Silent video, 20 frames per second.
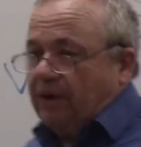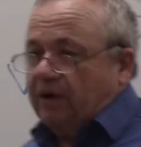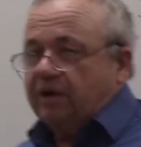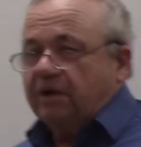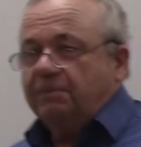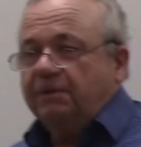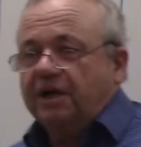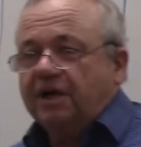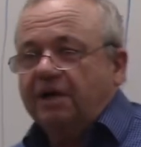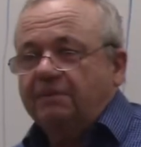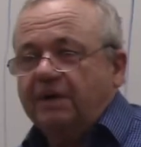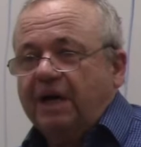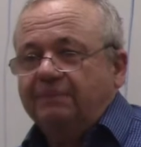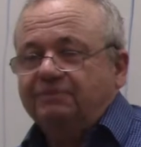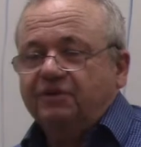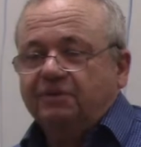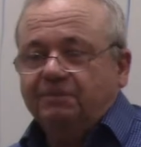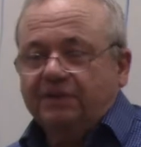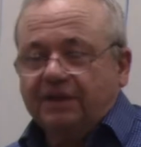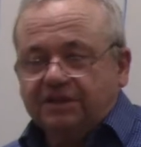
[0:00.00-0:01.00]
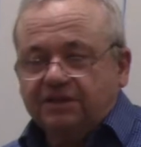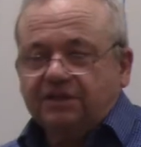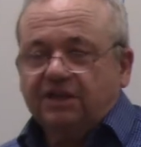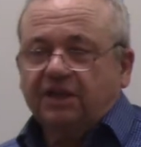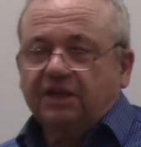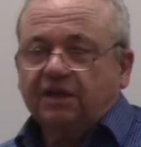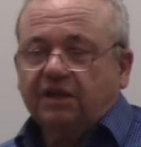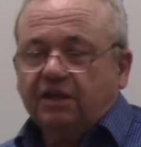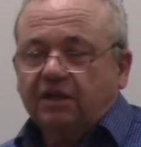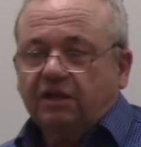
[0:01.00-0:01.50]
are going to become
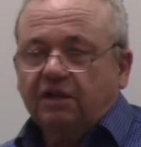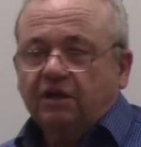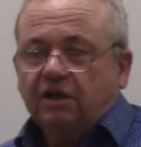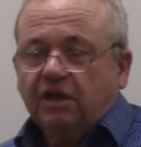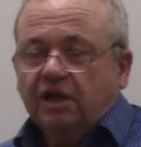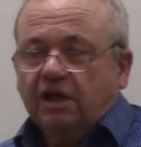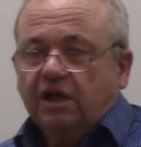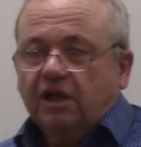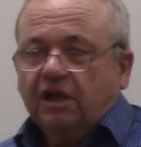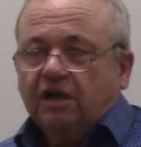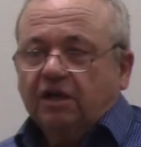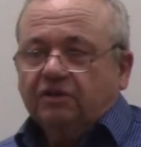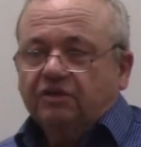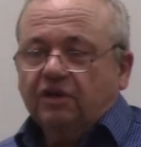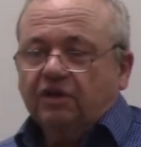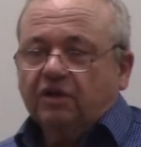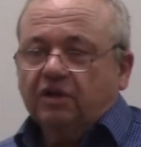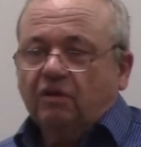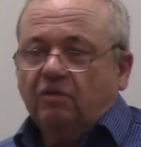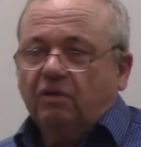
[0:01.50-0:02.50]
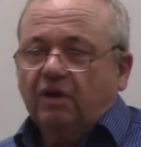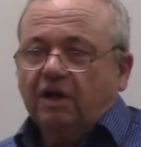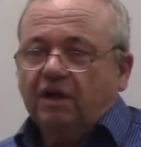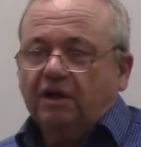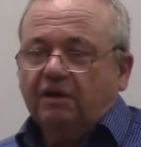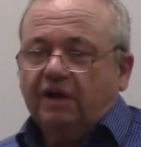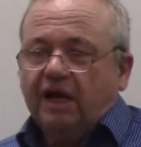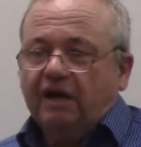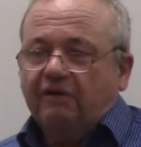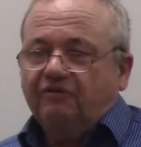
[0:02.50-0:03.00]
optimistic, they're going to want
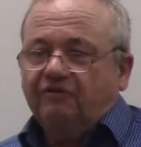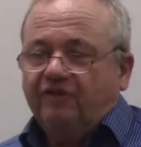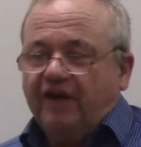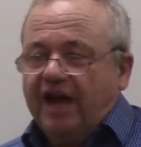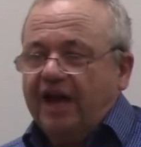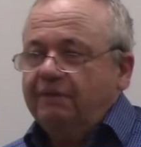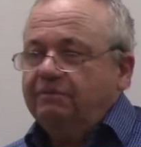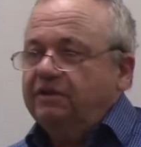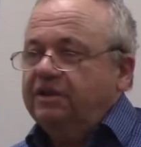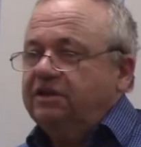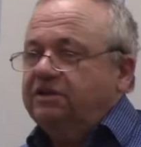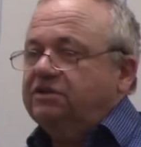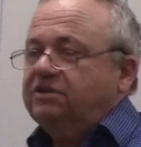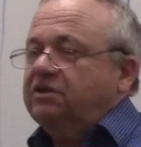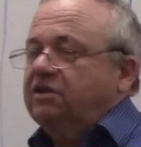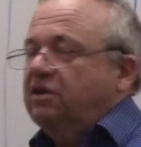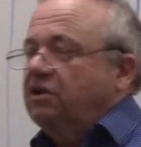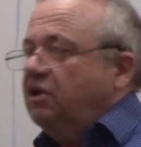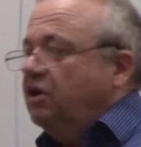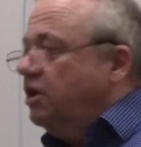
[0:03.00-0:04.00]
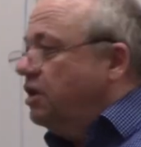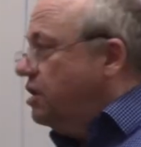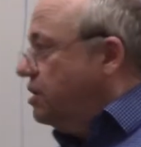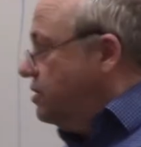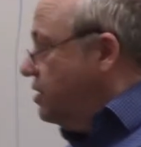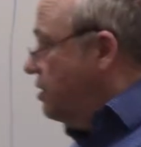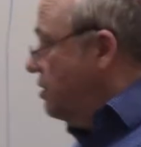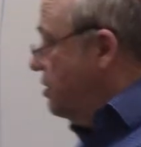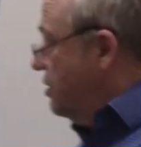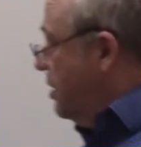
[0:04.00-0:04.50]
to have families,
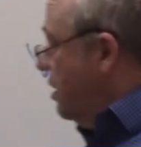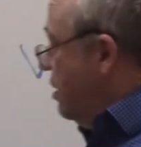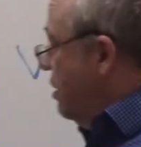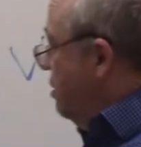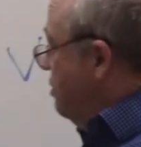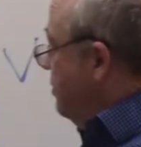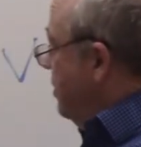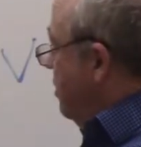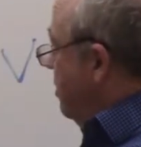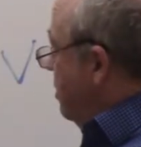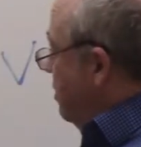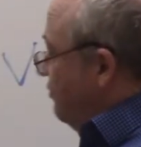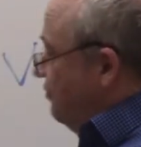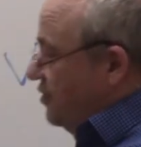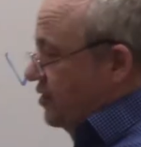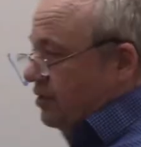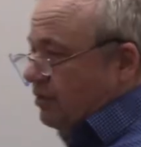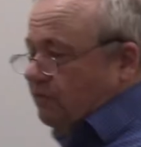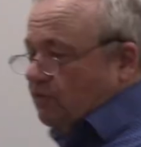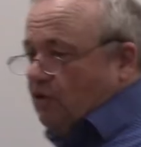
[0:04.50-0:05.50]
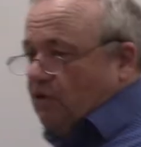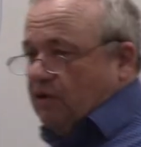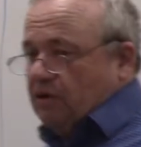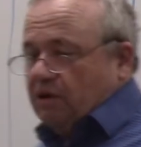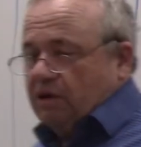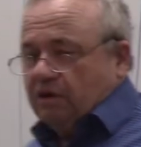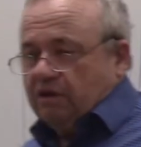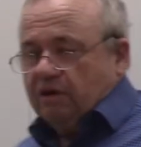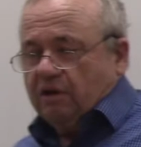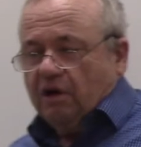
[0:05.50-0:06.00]
they're going to feel more
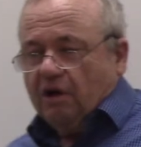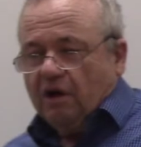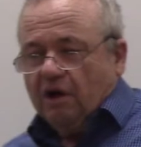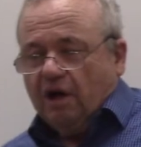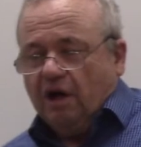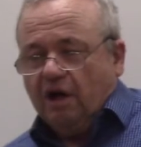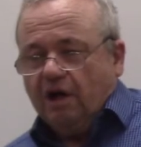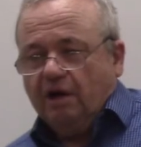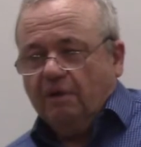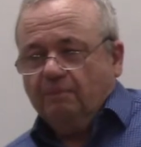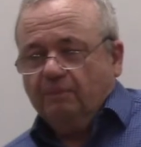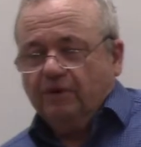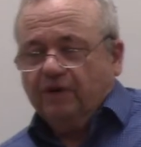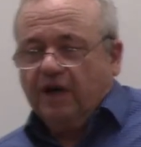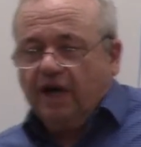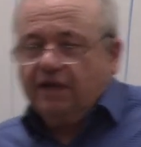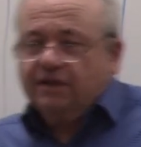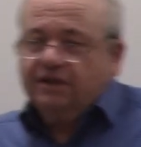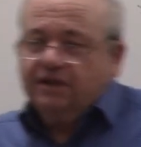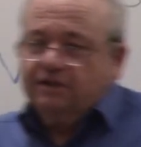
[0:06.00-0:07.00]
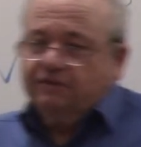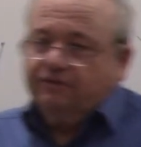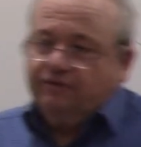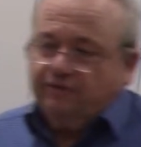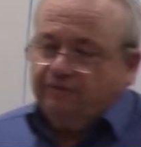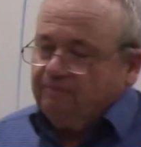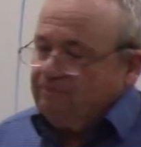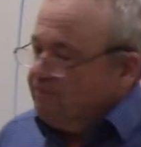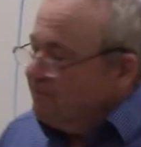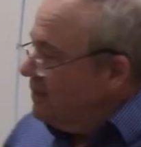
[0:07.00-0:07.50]

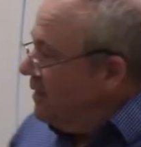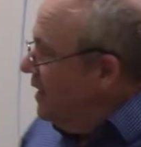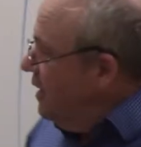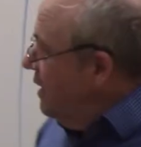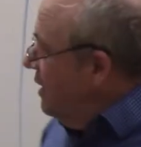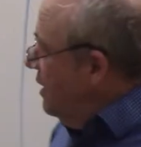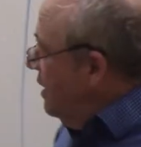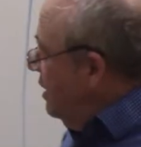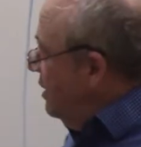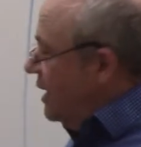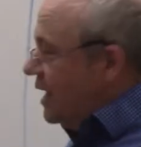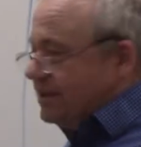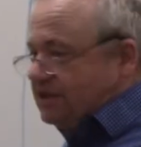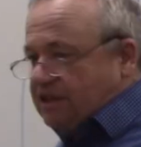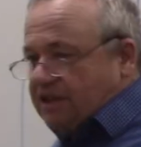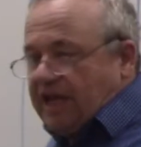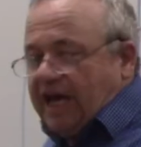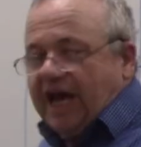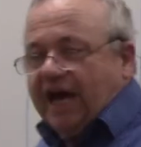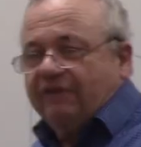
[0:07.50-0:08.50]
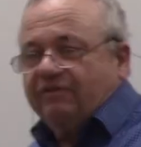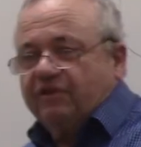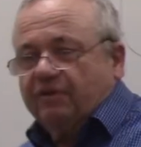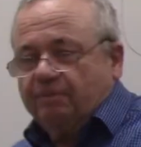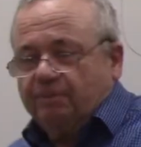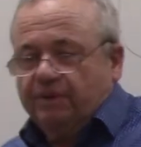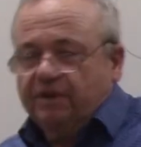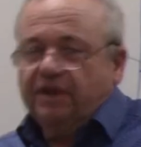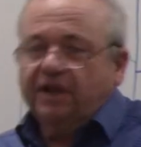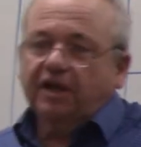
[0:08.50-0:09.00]
productive, and that's going to have a
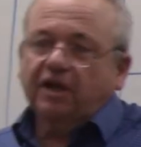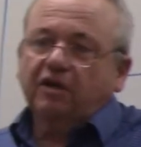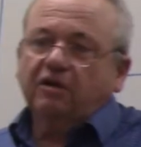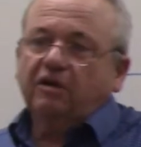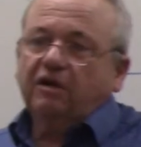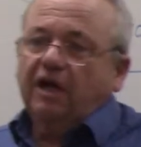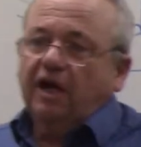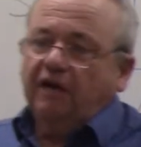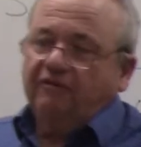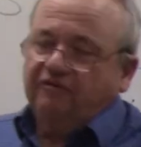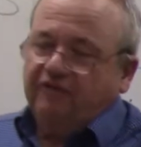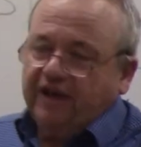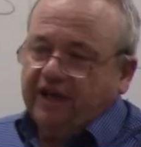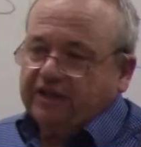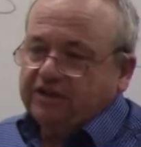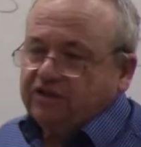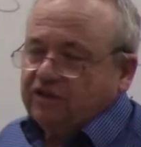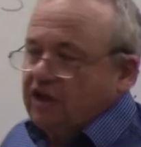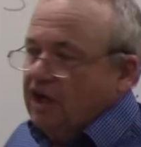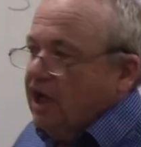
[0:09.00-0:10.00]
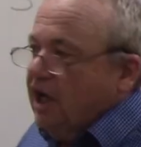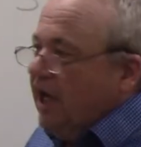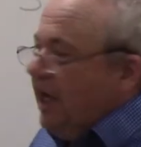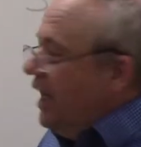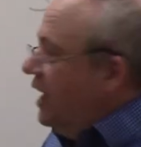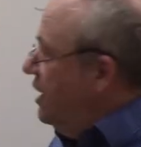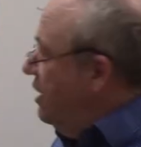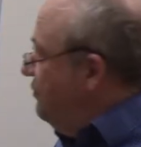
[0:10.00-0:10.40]
political effects. And